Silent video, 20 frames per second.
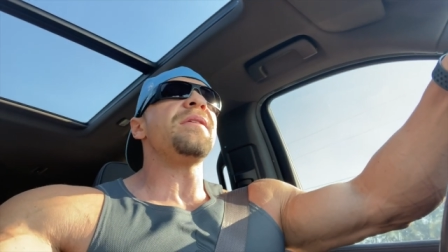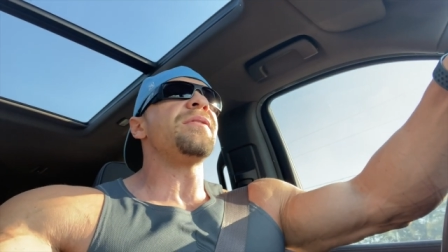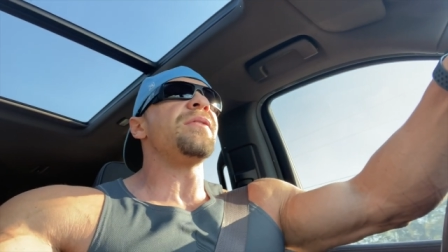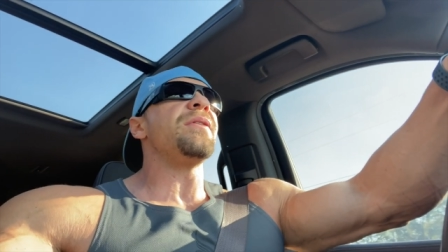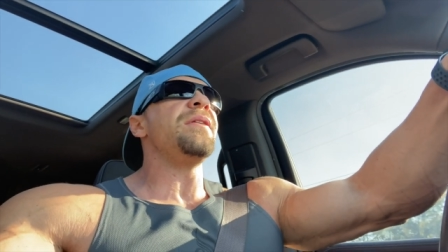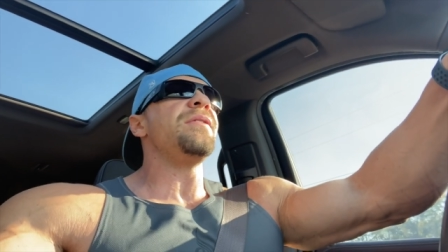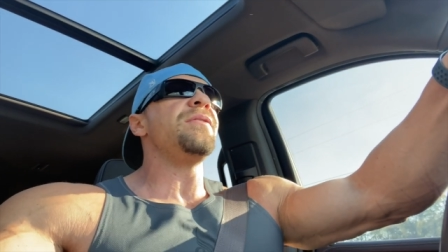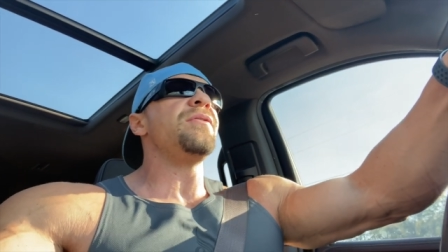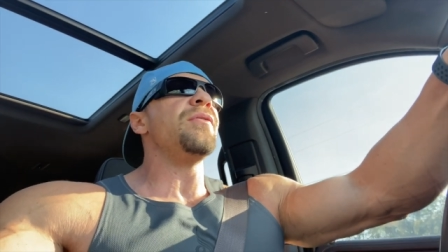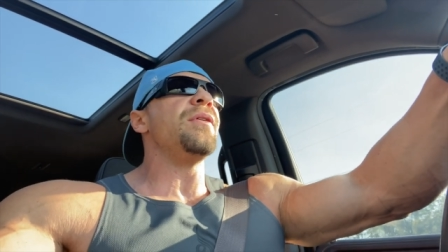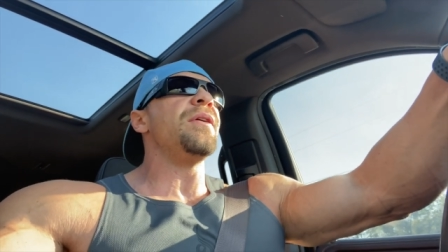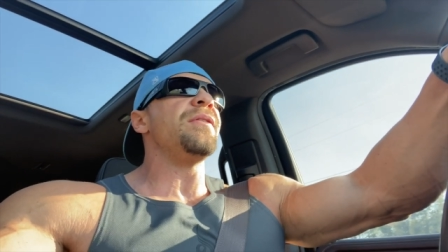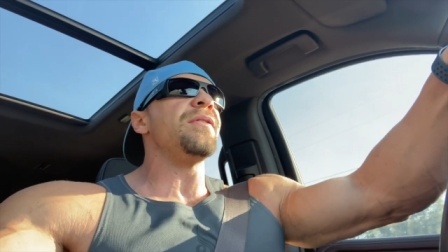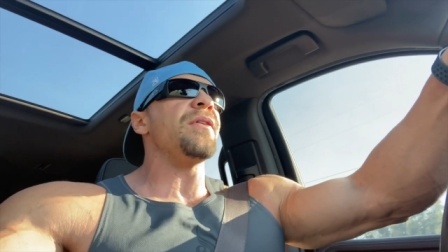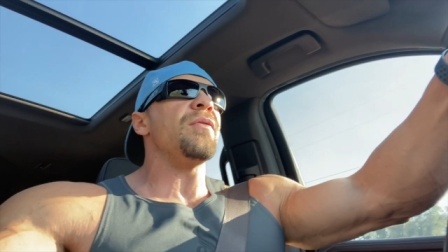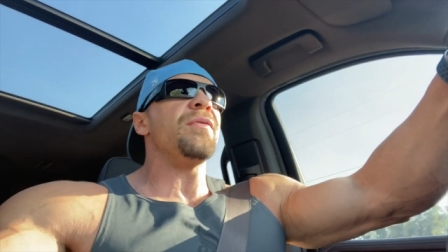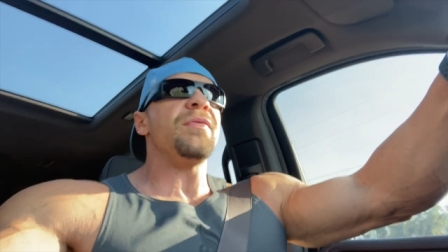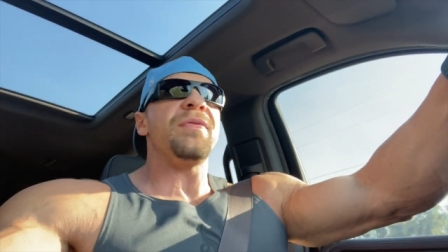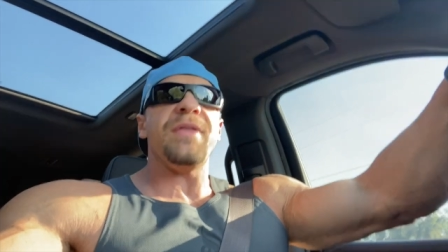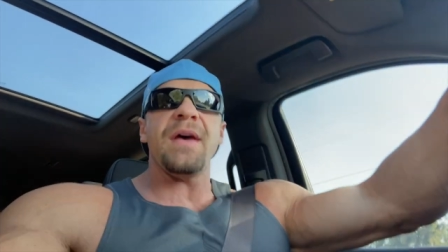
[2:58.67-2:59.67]
so he's doing his
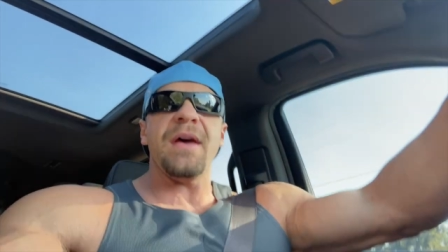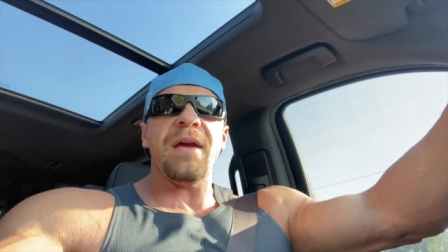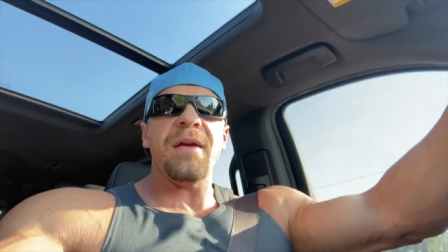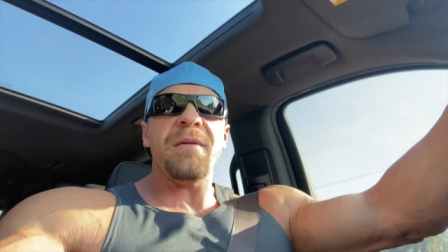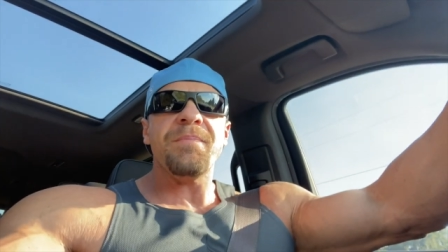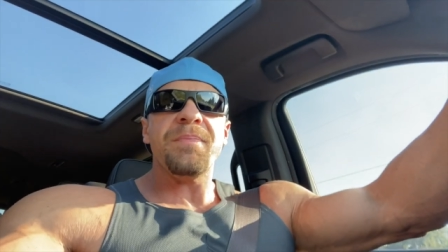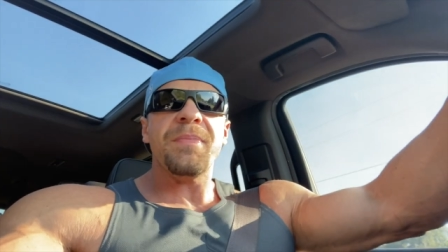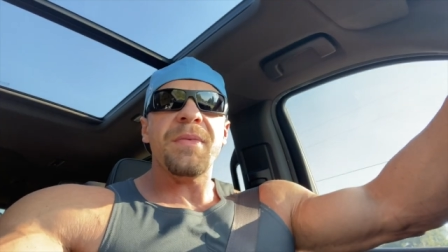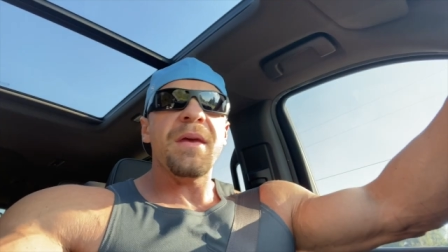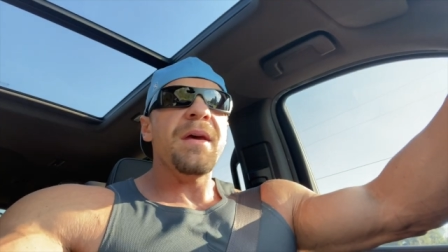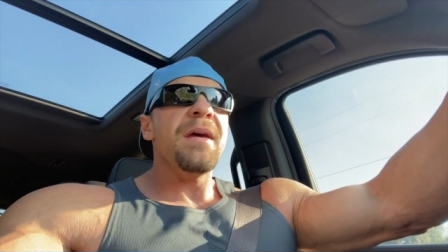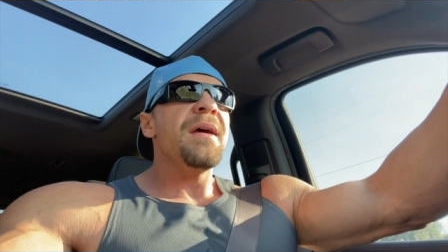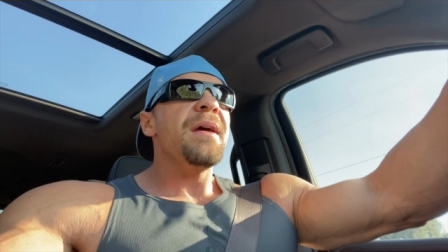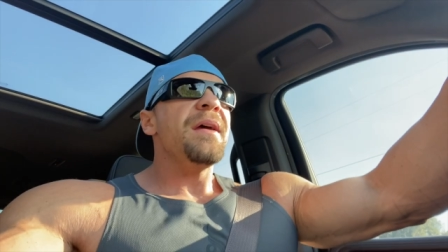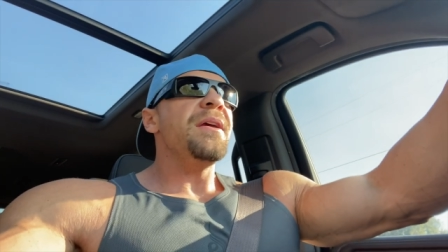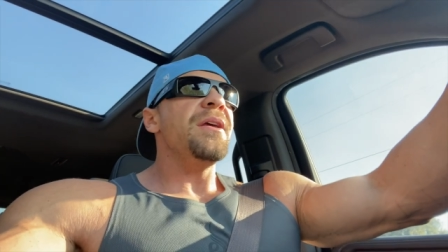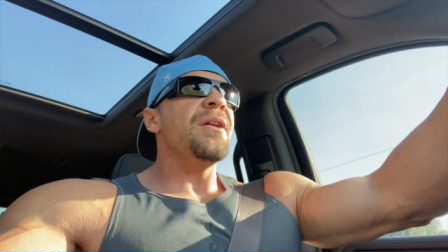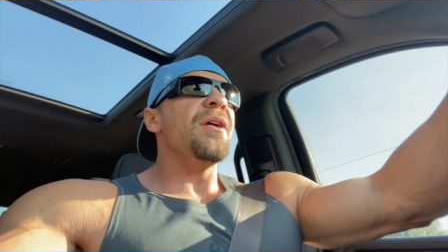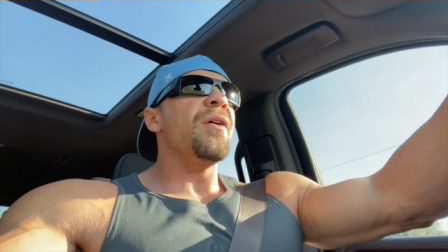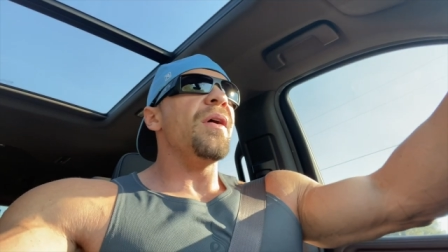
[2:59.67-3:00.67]
own thing.
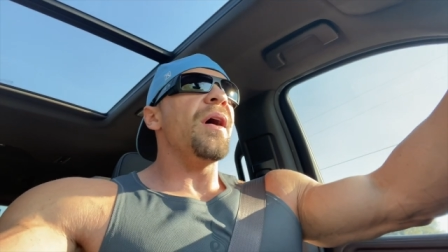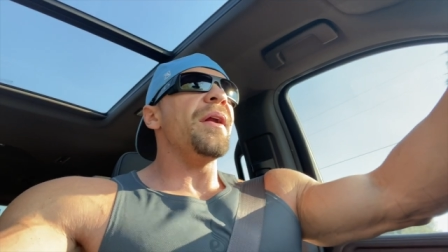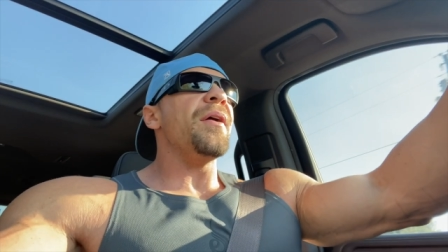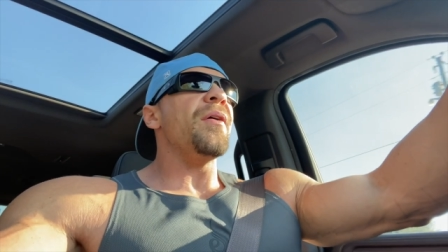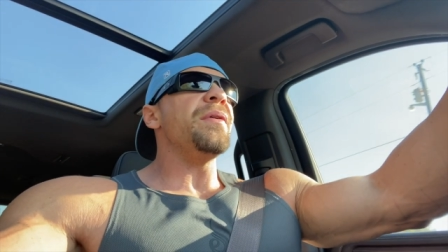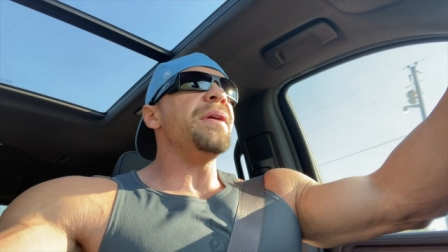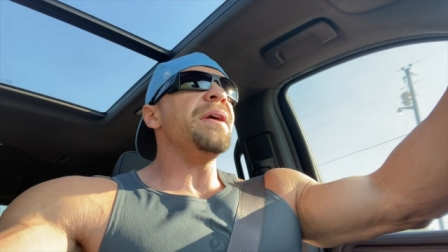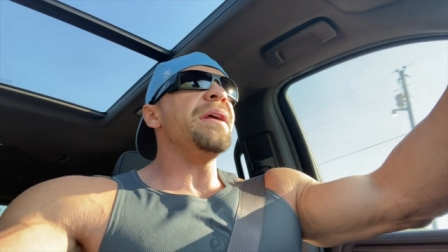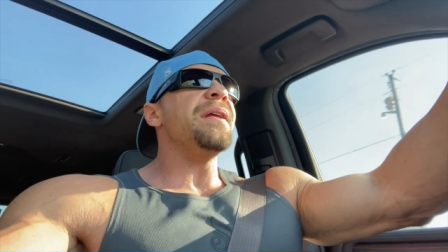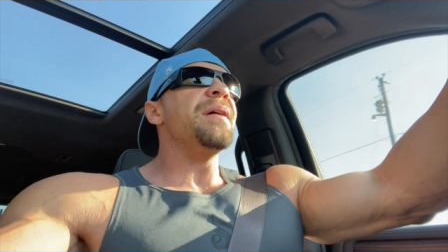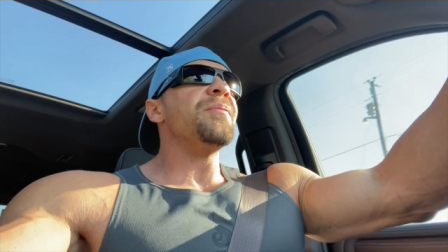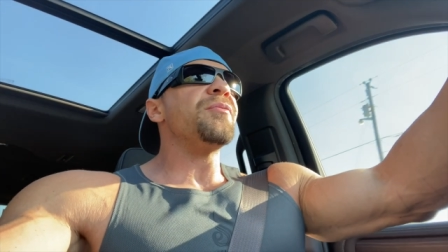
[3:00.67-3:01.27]
You know, I don't need him